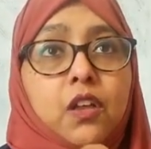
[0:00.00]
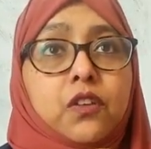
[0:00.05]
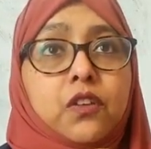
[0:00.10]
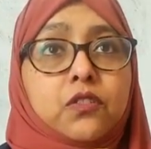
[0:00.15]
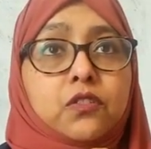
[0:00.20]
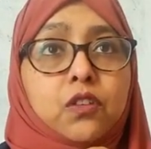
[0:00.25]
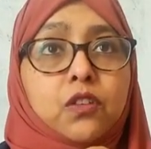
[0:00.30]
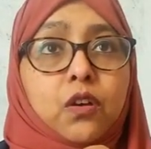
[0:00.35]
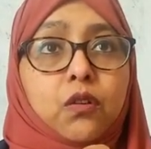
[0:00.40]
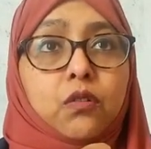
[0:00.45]

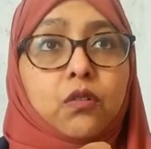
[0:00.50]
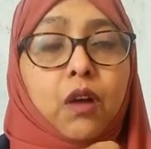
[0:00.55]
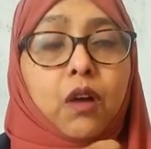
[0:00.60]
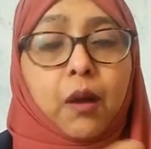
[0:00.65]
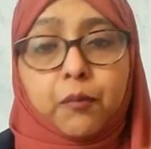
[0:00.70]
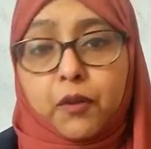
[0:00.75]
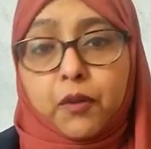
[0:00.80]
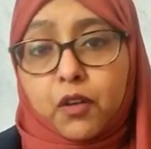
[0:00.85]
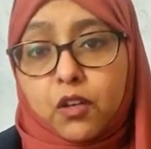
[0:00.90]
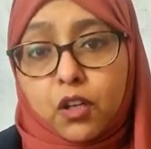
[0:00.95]
so
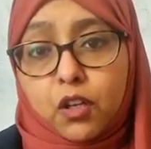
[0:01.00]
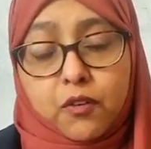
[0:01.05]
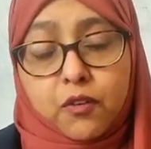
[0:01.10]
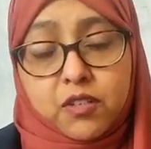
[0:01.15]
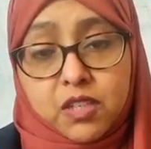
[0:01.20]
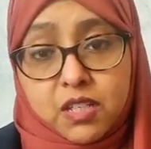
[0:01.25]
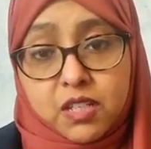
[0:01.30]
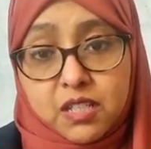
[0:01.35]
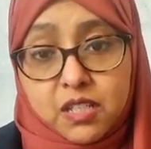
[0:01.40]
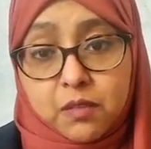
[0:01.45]
I'm not going to go
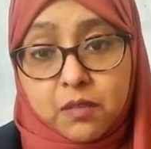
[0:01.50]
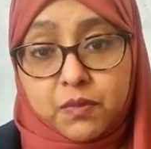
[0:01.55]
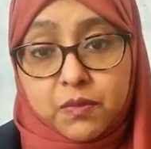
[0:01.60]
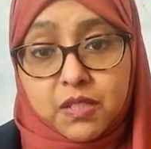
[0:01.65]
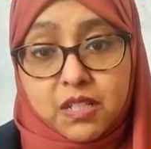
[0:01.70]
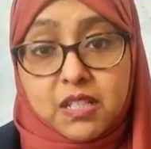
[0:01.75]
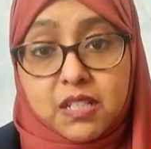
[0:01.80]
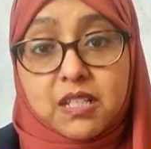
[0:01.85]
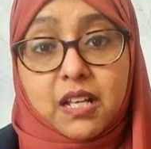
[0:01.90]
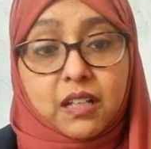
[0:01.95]
into the deep
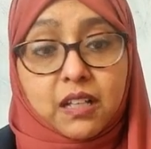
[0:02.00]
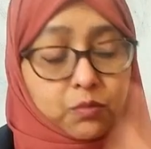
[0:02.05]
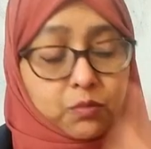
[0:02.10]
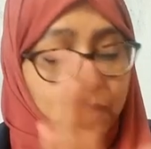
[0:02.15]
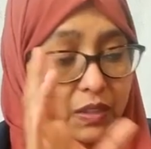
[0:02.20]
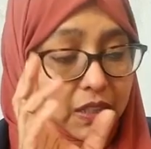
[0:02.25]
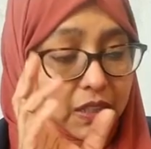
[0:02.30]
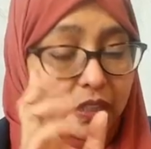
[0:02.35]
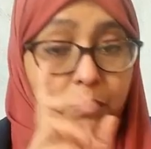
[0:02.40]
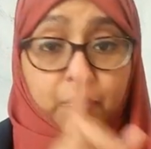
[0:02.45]
details
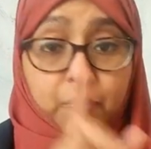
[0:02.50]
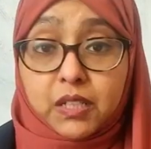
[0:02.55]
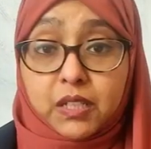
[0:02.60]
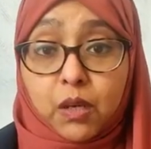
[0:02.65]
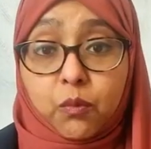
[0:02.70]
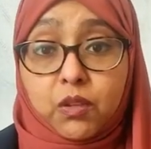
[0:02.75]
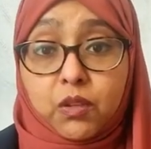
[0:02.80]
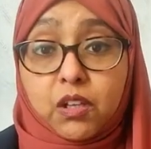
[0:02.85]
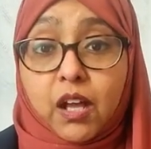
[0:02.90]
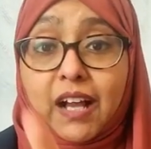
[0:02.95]
with that, but I
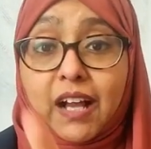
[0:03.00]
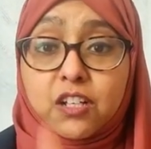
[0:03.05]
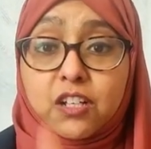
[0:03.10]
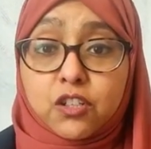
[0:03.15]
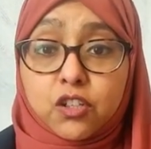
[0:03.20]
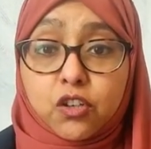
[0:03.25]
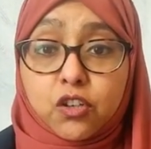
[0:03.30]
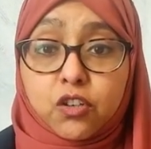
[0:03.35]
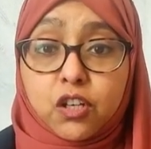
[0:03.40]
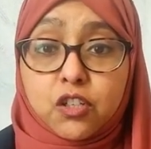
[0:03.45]
will
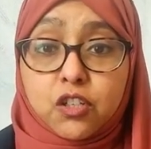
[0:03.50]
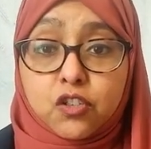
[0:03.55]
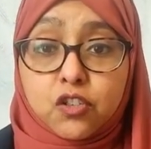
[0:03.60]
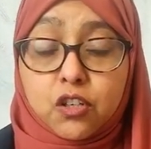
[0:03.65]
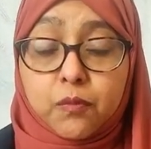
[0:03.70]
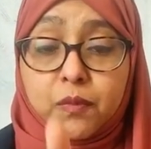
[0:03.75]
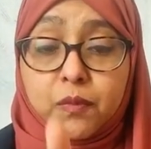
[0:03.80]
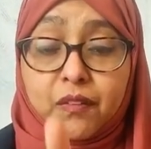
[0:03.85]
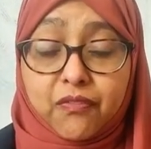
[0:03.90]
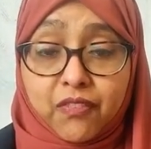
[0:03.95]
actually, could you
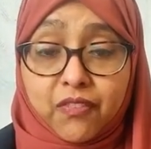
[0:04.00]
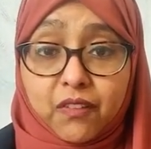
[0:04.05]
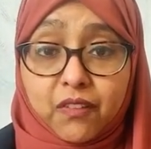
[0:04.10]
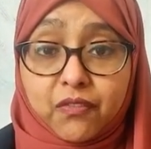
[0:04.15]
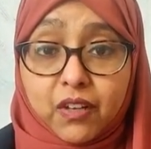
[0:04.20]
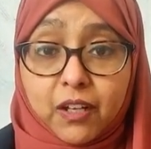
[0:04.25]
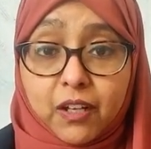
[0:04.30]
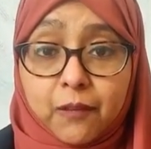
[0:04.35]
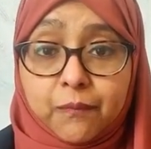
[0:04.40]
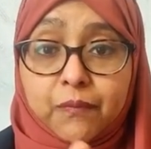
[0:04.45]
do me a
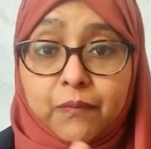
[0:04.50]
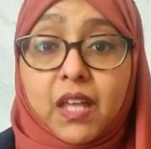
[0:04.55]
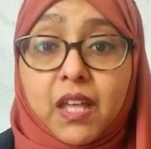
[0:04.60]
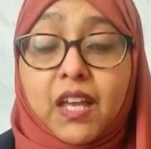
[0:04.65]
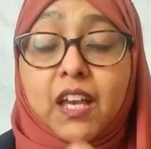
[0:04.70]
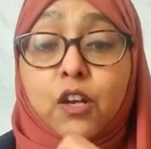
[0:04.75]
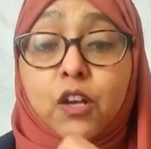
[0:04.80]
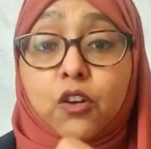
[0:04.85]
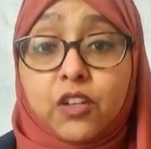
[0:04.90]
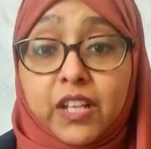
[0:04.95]
favor?
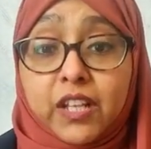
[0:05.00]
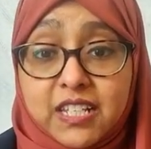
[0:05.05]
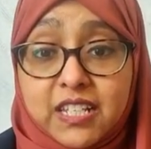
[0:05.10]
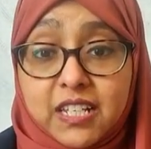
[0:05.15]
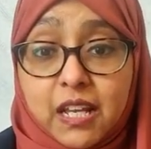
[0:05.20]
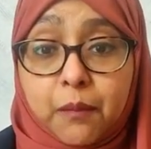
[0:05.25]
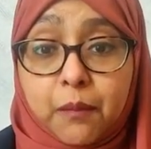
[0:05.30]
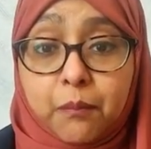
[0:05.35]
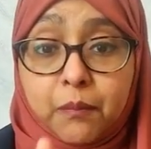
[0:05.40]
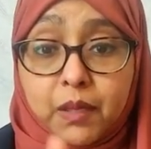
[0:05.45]
Could you
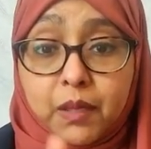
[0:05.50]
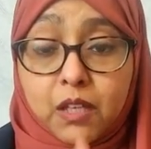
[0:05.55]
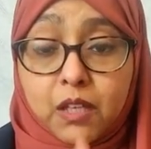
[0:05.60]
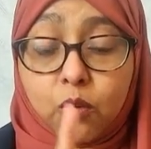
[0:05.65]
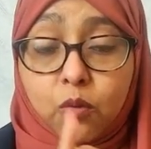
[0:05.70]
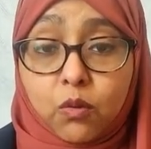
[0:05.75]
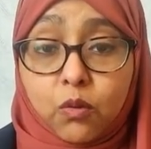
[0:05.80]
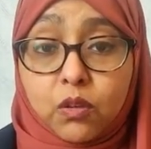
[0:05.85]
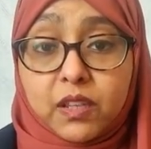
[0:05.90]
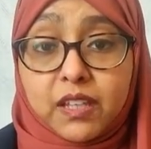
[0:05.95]
DM me
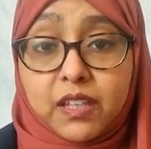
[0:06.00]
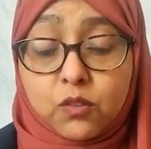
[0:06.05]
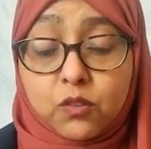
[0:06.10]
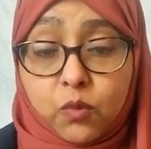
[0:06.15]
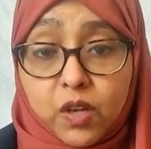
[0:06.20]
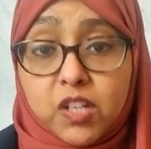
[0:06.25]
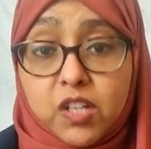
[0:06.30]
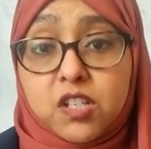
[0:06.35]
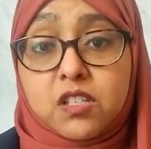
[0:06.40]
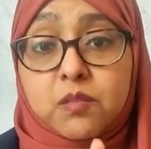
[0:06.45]
all these
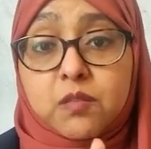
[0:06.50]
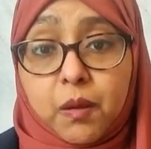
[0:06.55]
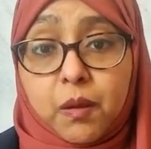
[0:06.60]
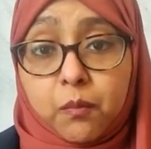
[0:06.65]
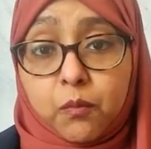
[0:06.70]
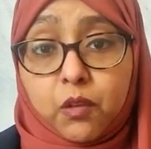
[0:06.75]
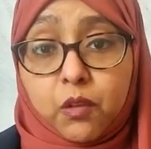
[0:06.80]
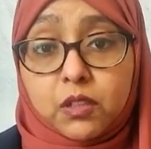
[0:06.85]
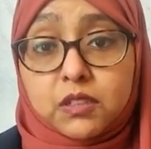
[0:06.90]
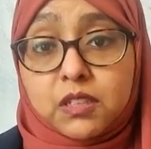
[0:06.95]
questions about
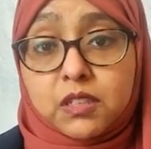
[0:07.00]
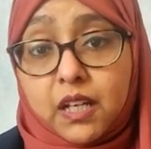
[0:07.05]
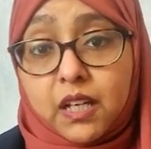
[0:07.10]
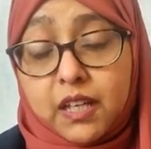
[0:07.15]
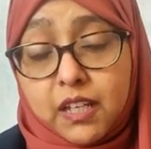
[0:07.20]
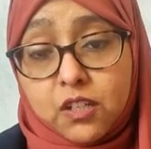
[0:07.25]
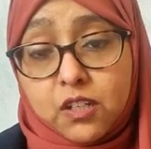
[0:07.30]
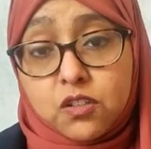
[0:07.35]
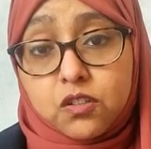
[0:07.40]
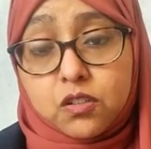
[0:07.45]
Malta
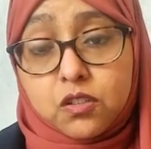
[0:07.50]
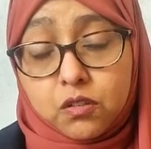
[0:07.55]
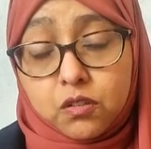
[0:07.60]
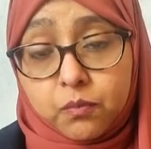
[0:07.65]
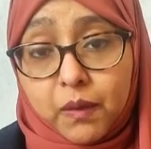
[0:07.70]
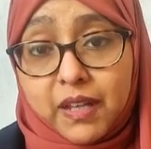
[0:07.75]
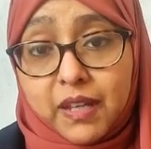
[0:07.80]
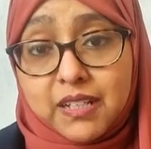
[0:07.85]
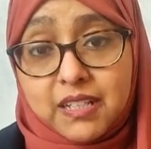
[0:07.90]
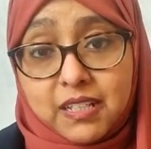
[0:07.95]
into
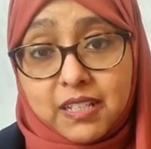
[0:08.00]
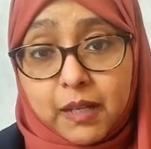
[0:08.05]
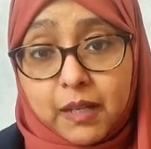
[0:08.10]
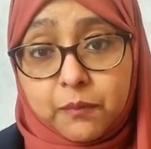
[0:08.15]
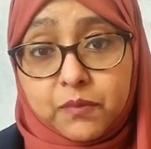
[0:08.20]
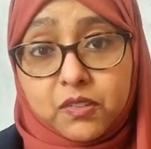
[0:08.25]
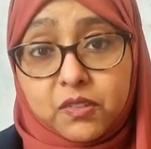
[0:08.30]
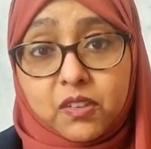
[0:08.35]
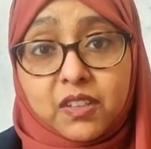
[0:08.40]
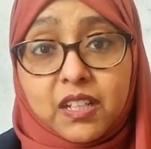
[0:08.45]
my
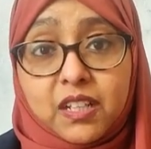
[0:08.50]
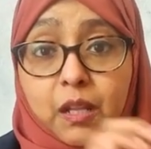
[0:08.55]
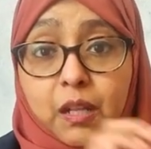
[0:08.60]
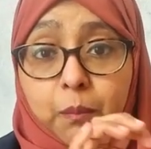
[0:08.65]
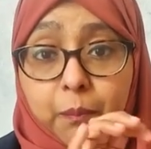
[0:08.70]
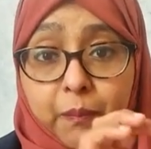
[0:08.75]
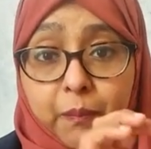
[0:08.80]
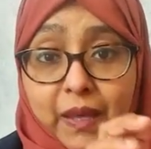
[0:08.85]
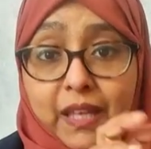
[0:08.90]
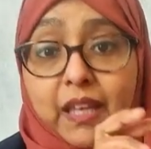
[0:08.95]
DM, so then
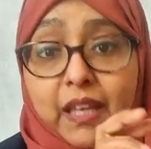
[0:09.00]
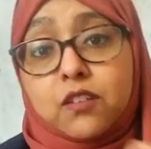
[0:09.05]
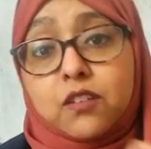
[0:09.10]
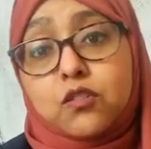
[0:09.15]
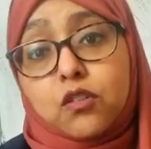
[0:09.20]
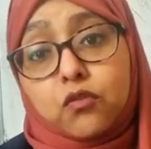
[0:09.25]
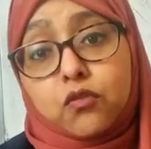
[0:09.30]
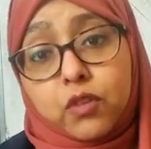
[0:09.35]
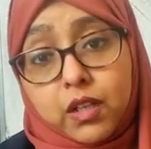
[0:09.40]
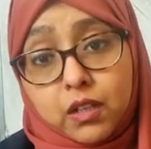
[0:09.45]
I'll make it
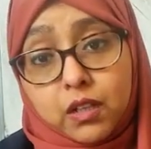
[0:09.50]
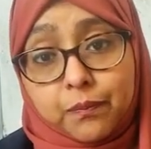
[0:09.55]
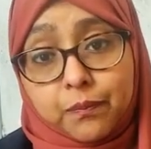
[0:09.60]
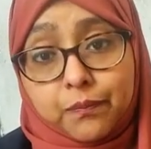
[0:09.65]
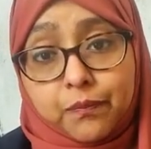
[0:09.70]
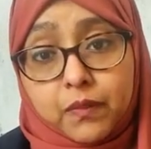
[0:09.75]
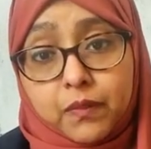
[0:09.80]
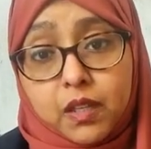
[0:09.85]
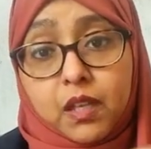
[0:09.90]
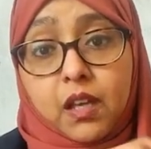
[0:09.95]
into a reel,
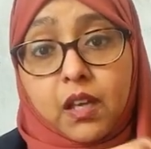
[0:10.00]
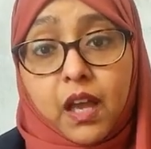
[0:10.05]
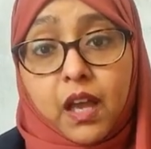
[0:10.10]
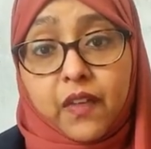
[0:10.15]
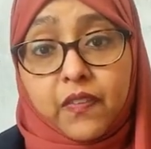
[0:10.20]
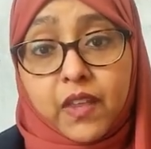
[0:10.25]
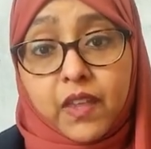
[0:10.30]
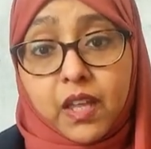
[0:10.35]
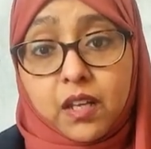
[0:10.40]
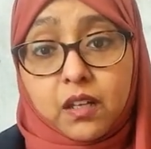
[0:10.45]

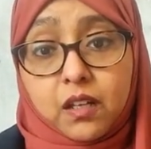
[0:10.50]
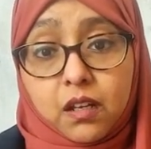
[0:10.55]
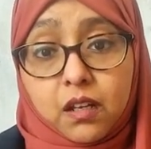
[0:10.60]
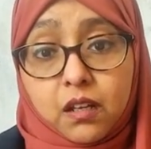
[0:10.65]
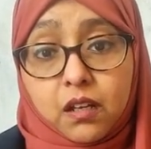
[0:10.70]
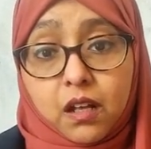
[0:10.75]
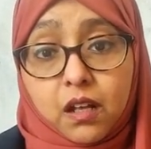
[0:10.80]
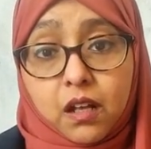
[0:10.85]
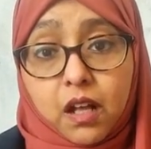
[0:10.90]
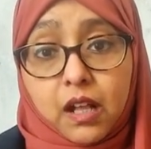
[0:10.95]
and then
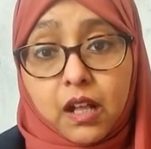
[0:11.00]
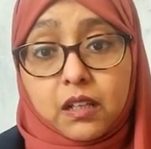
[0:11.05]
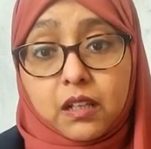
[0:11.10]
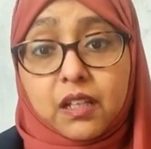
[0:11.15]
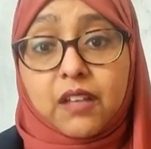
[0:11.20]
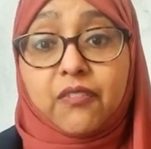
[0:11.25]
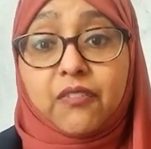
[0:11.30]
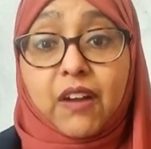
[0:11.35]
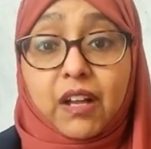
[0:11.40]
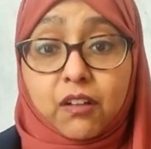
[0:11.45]

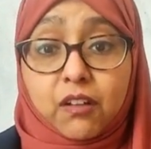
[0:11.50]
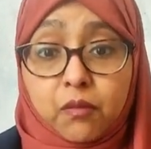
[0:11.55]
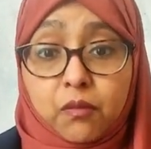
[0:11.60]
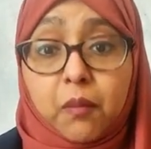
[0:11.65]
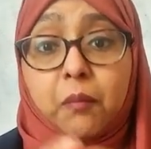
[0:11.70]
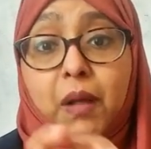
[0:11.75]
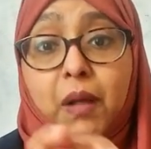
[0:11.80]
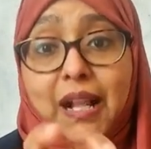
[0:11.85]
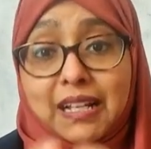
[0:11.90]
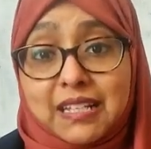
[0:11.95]
if I can
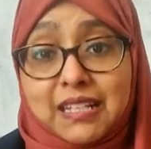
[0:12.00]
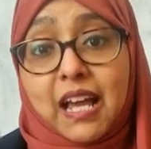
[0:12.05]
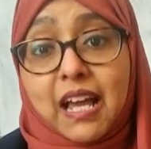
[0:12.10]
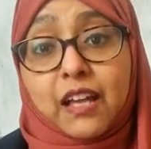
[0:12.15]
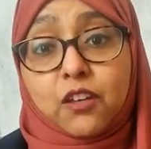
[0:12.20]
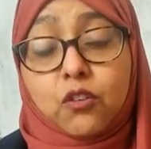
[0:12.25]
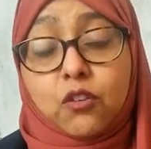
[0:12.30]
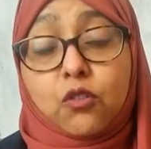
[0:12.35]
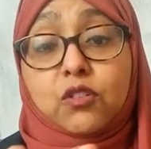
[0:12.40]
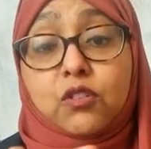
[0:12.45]
remember, I'll tag you,